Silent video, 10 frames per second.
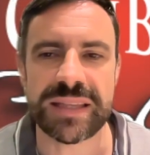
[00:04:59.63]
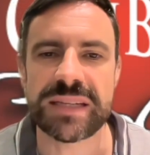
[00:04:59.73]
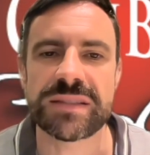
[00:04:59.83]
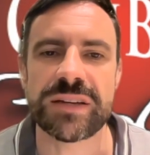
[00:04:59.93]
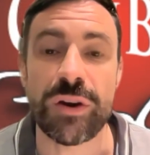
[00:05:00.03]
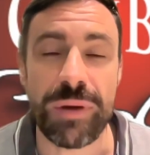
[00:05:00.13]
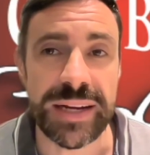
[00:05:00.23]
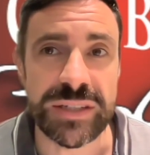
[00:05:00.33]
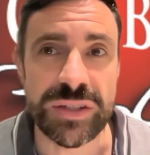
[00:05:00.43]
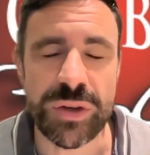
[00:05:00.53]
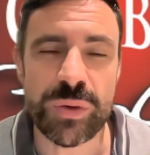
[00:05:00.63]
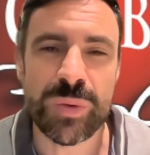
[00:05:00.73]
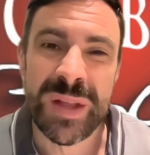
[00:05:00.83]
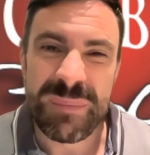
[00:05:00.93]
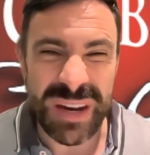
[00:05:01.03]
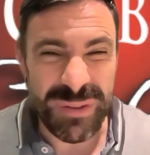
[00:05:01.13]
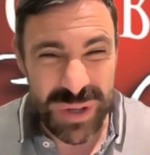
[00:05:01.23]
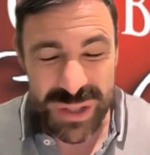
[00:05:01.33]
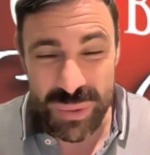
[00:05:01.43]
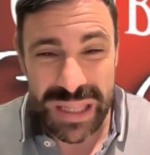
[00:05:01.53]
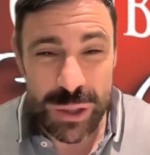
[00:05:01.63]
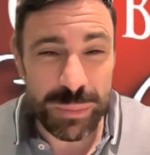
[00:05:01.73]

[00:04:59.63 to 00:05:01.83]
things that are great to do. But if we do a little